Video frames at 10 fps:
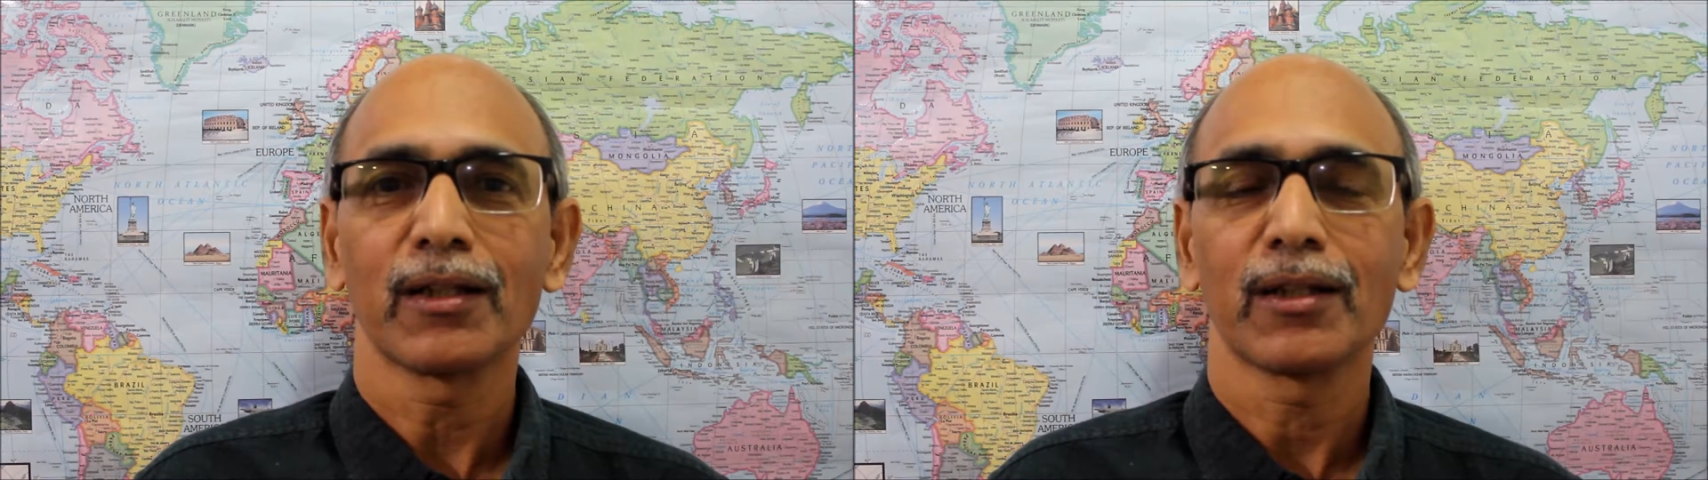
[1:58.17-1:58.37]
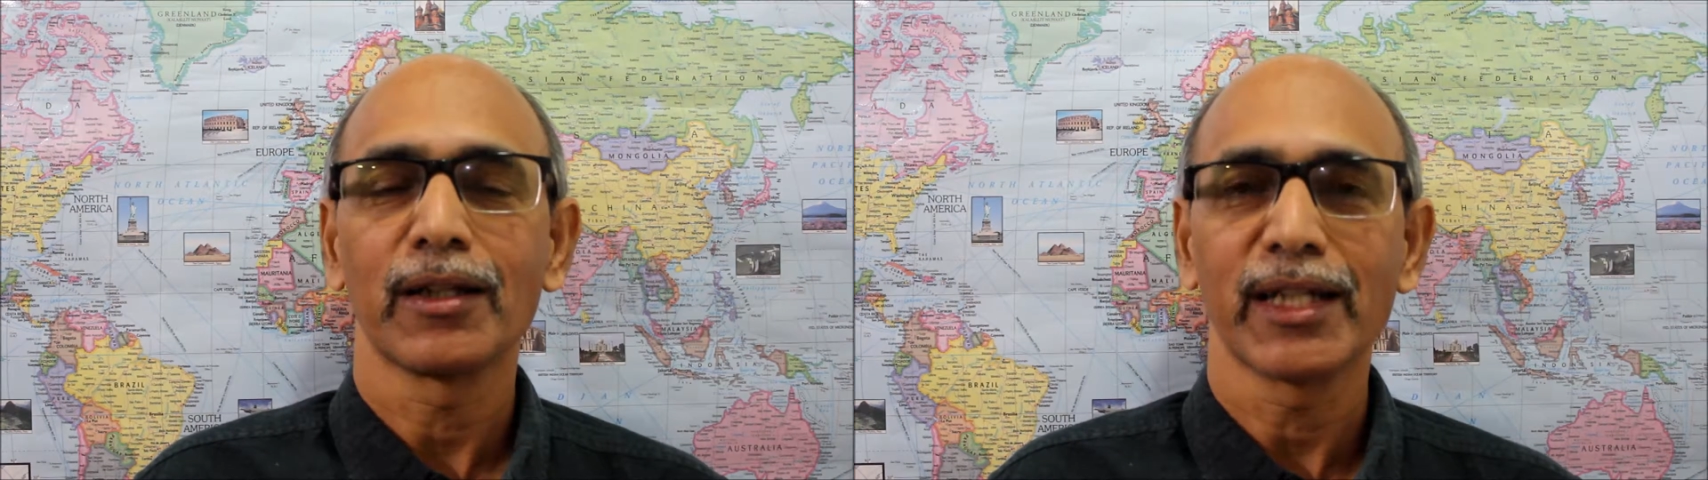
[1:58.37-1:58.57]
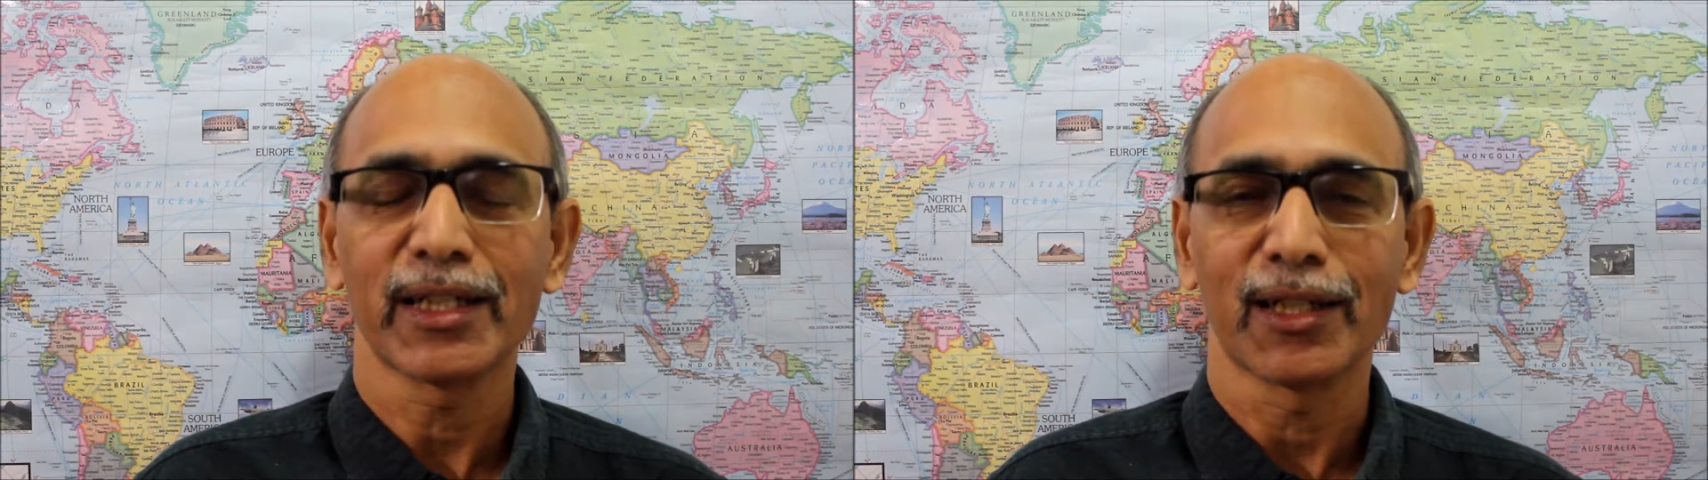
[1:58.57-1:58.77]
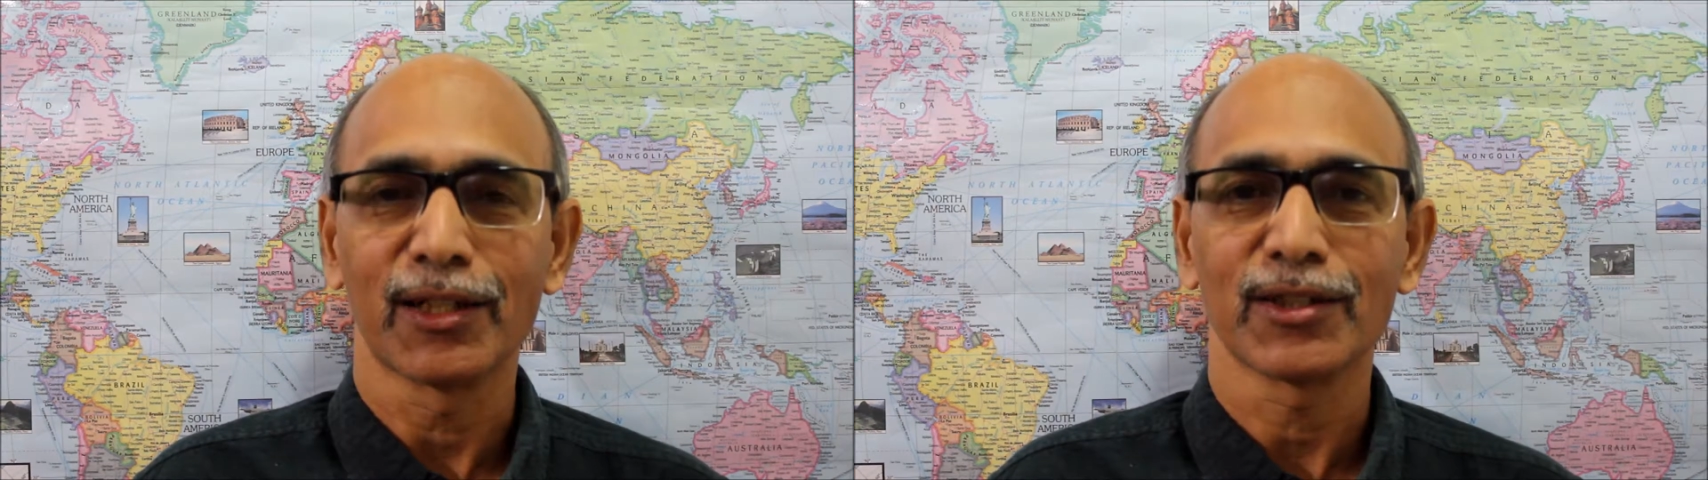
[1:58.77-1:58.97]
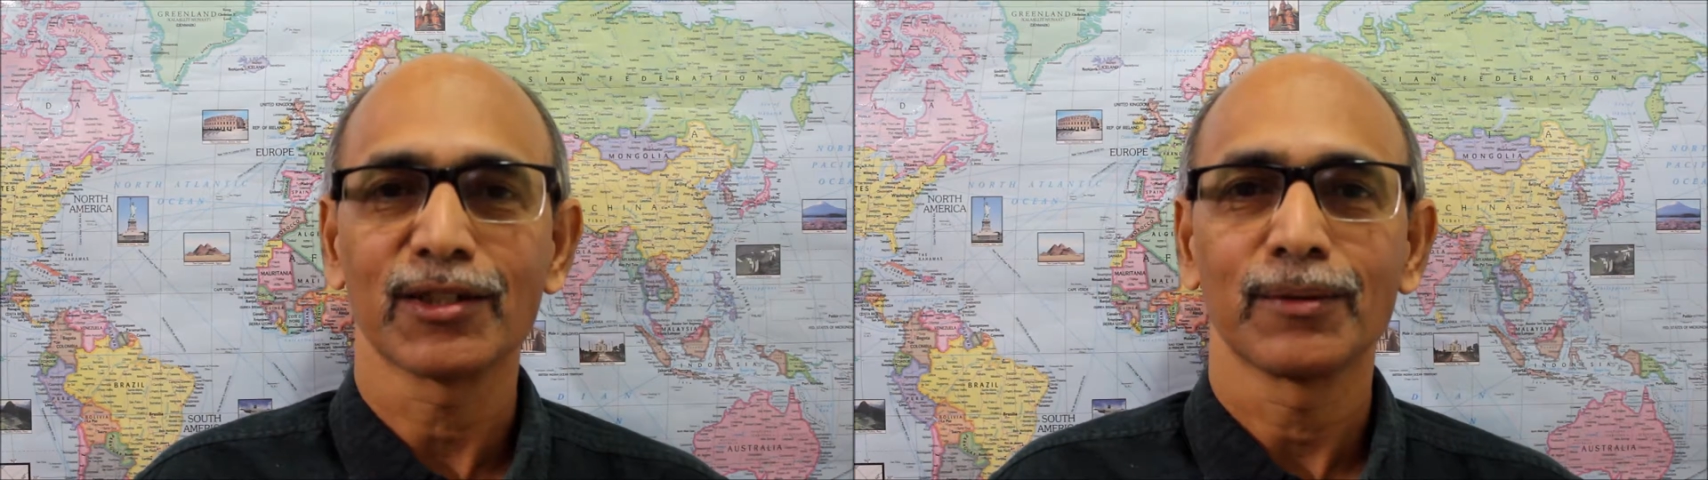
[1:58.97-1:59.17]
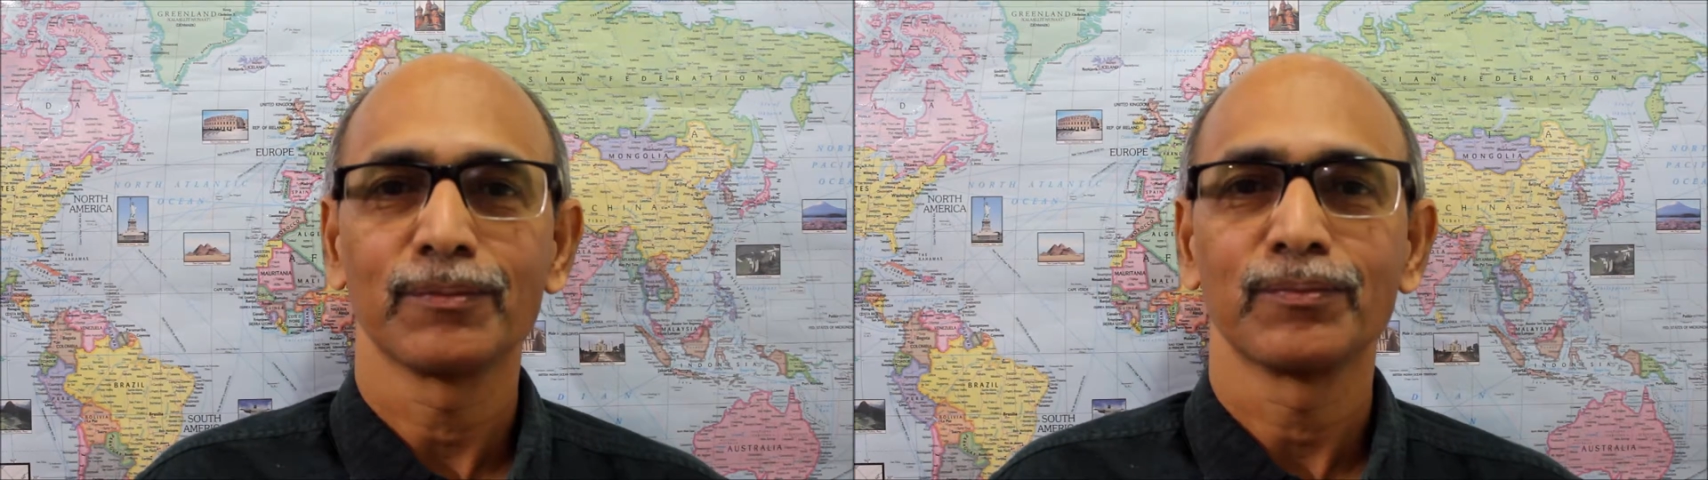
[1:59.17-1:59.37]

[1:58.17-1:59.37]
the details.